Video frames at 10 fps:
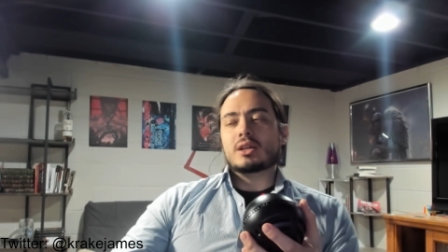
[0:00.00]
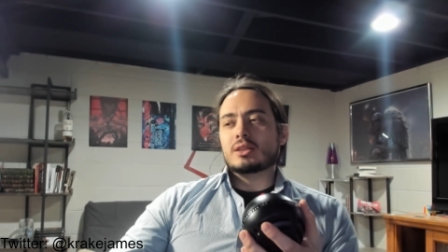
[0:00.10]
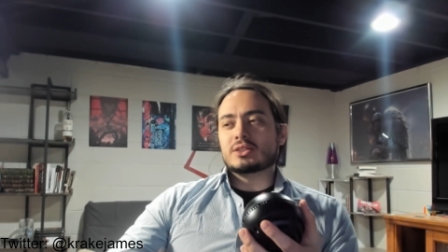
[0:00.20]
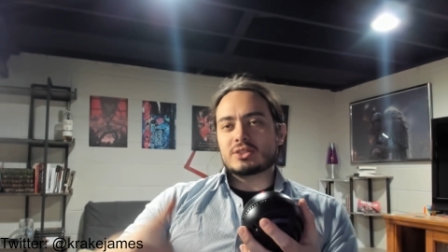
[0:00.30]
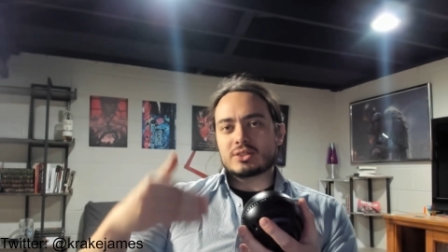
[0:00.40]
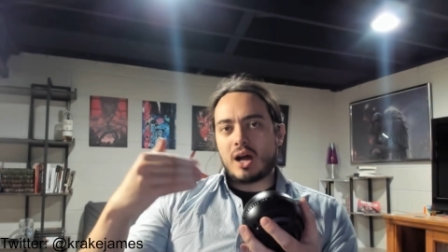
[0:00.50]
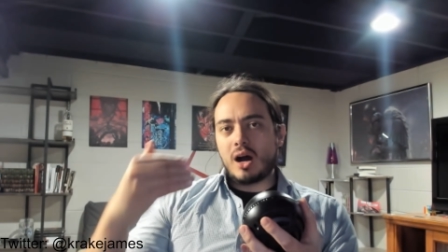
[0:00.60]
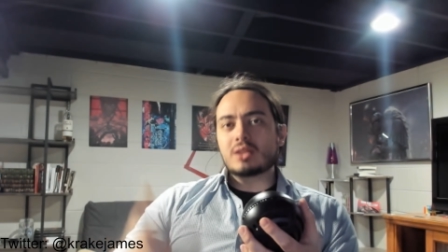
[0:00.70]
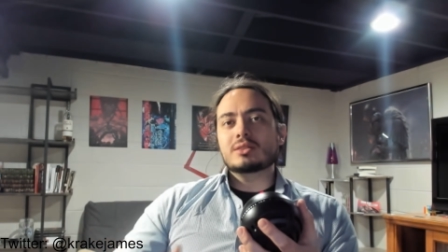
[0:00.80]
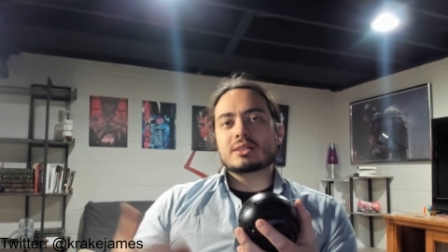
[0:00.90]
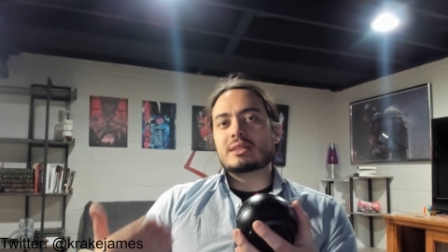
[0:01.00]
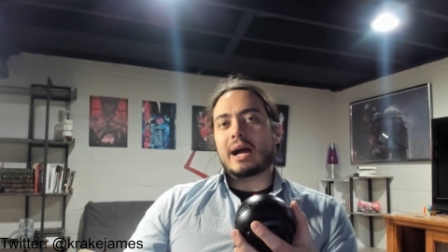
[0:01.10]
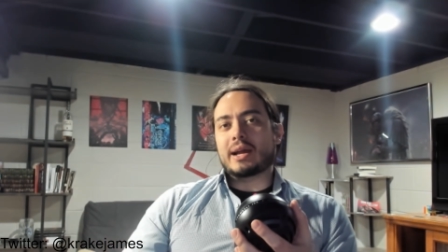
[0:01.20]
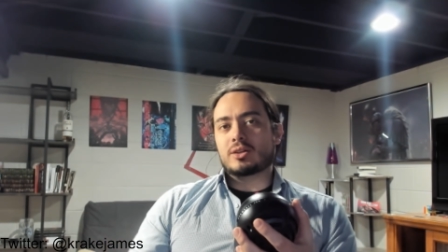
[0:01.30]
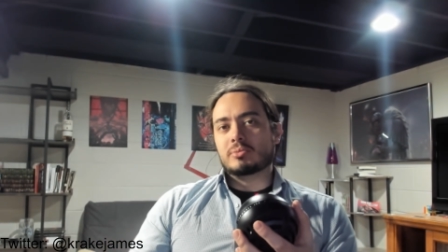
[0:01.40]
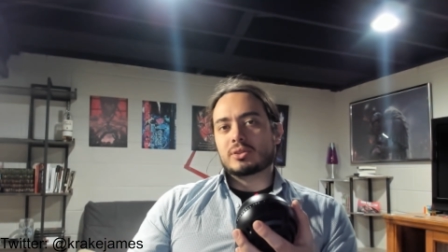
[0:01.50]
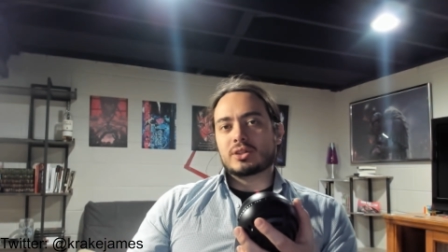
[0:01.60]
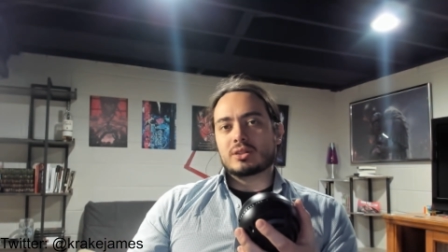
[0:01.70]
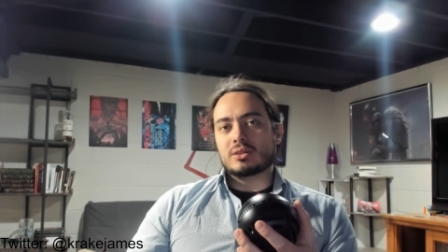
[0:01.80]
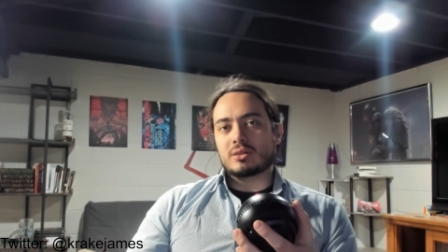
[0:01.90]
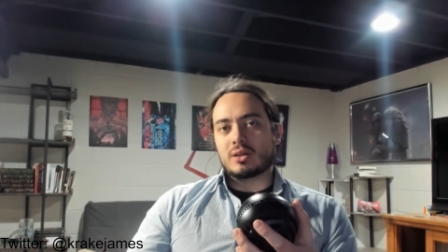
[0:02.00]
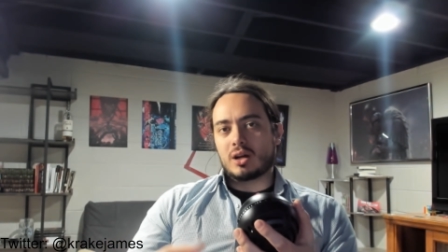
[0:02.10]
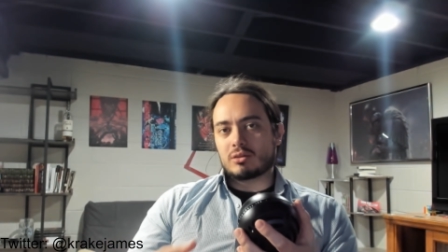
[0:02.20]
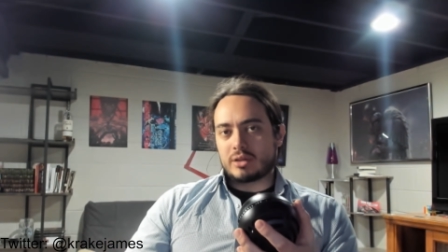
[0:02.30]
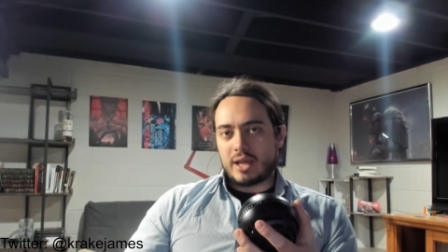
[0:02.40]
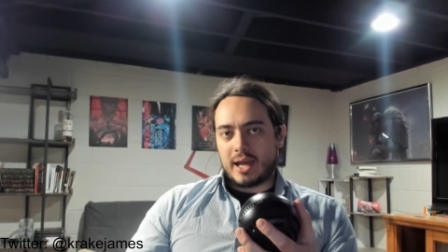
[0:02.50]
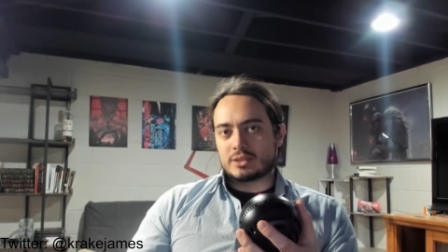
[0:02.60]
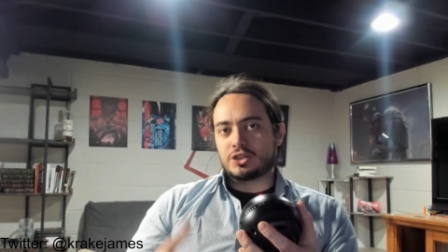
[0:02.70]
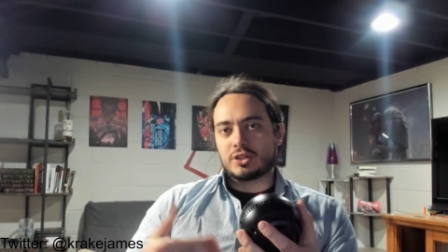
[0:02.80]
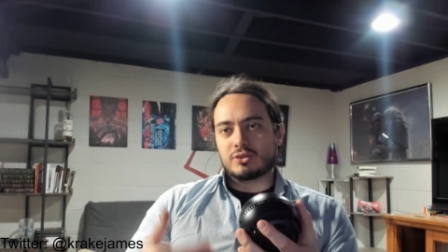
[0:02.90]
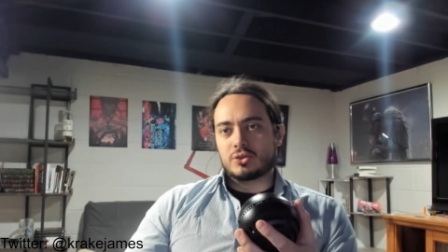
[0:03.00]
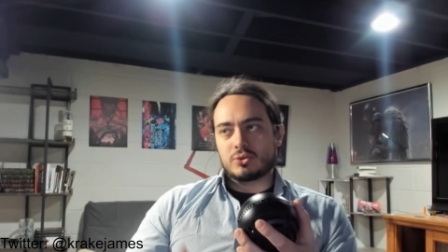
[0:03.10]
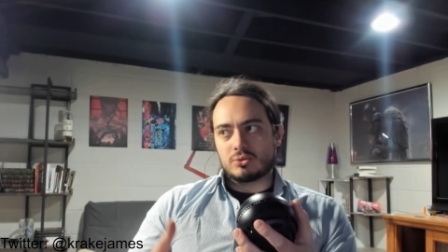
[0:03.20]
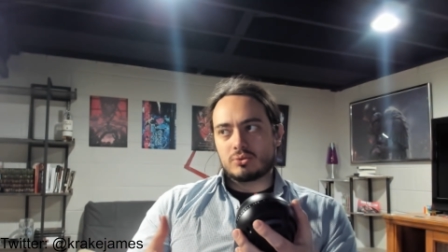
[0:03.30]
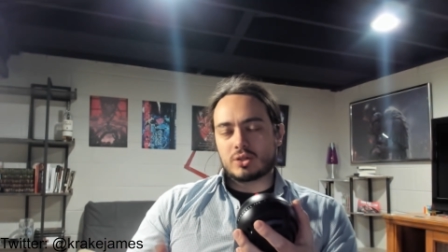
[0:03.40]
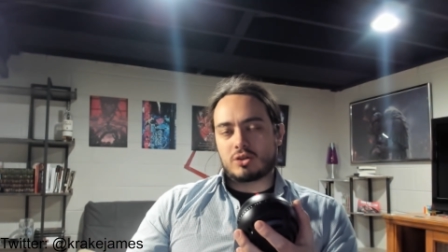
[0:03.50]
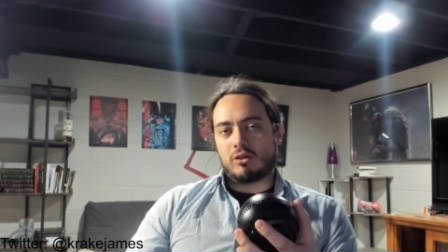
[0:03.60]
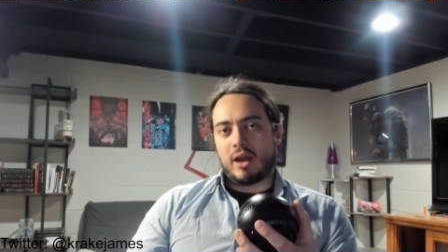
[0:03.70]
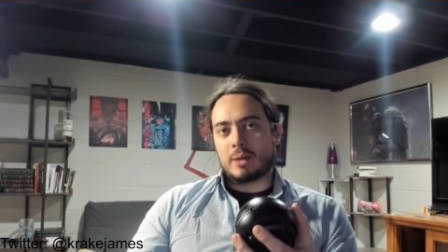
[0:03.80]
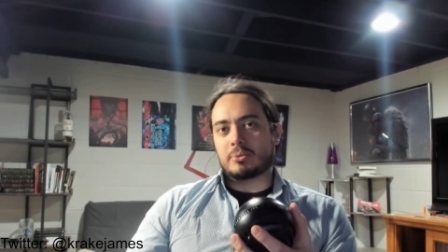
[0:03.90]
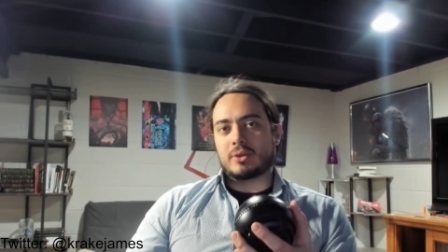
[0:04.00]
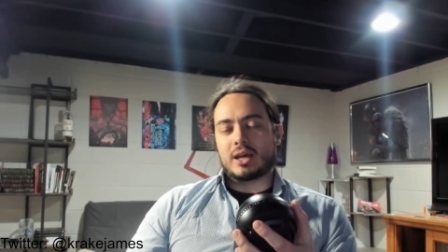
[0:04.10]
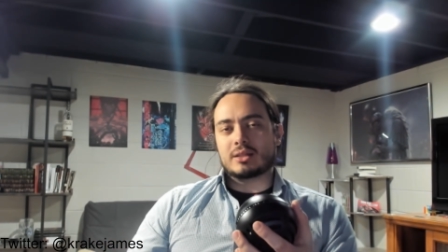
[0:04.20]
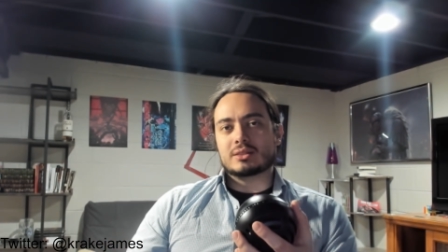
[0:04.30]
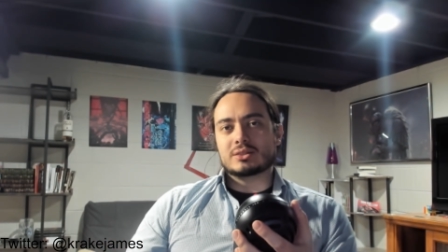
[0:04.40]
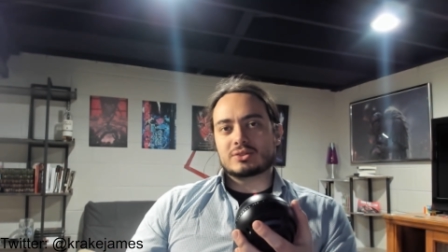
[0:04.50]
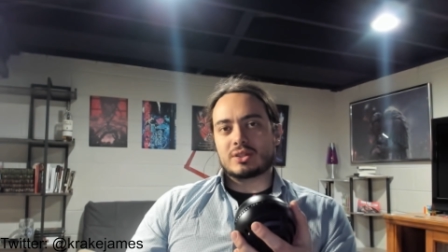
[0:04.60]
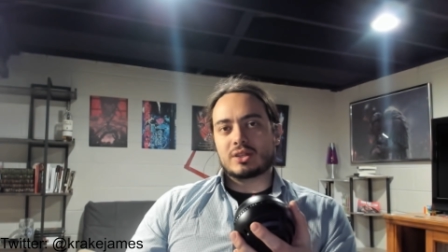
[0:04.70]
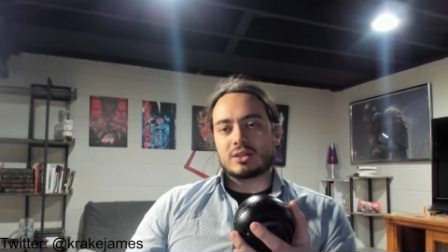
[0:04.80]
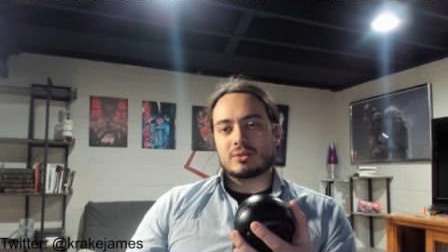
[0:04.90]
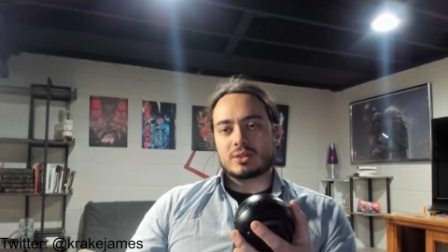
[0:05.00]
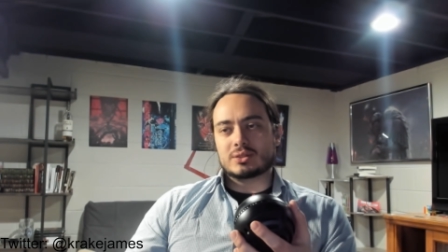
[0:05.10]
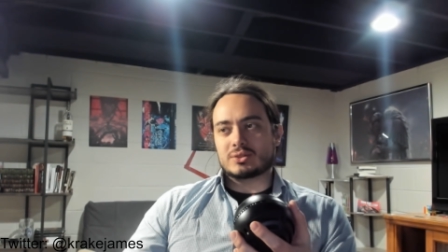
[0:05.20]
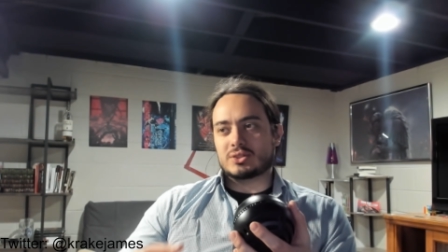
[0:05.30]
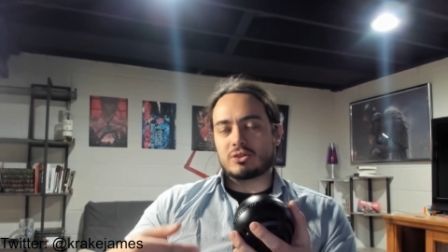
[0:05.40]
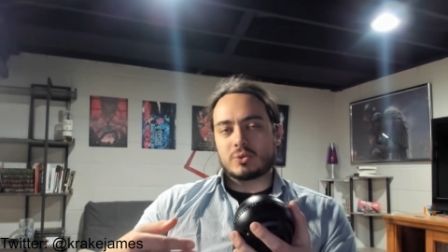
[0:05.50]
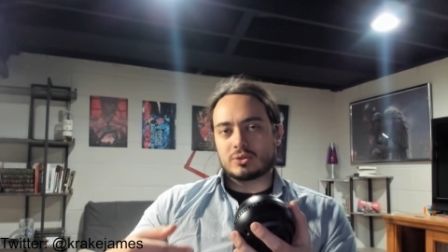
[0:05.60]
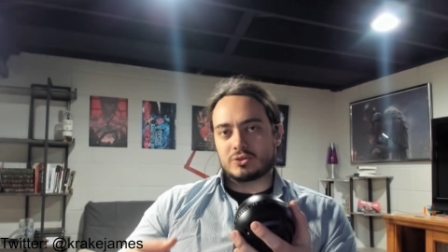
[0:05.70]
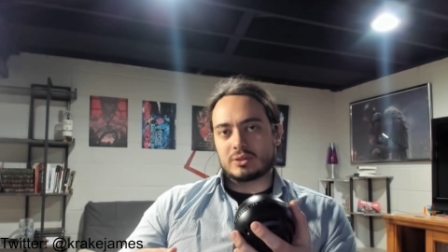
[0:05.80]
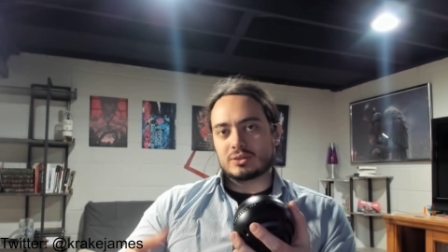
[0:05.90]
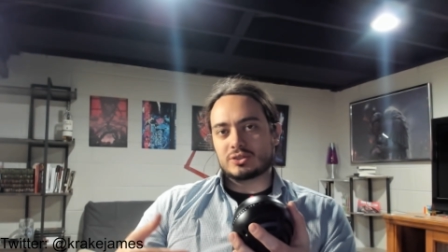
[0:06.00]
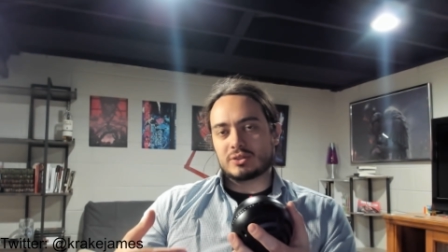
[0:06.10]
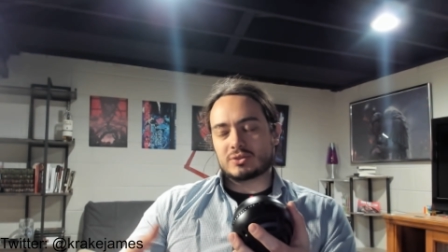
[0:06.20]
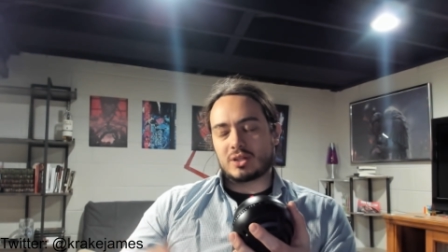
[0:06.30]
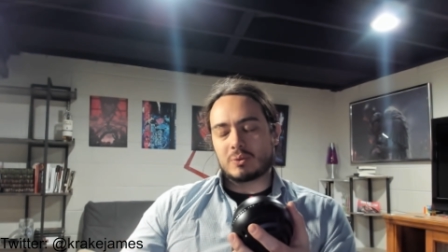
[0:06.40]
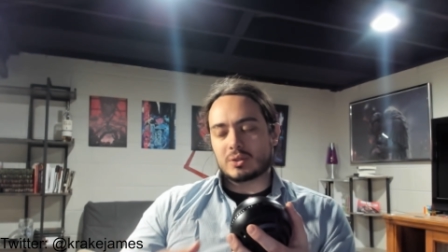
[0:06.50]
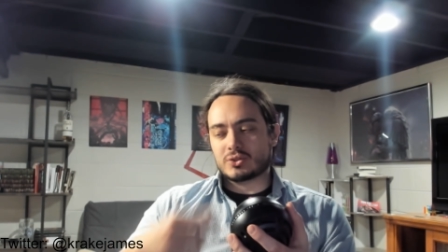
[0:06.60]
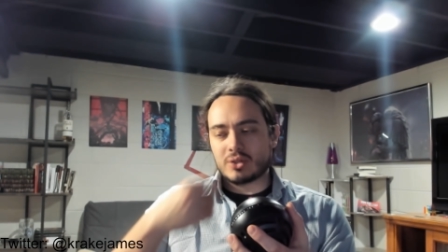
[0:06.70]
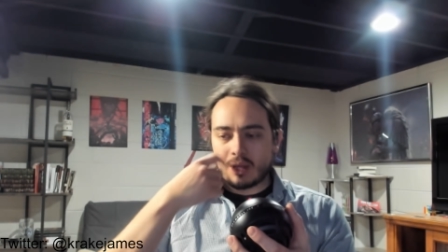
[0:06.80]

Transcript: This is undeniably a reaction to the crap that is the sequel trilogy of Star Wars.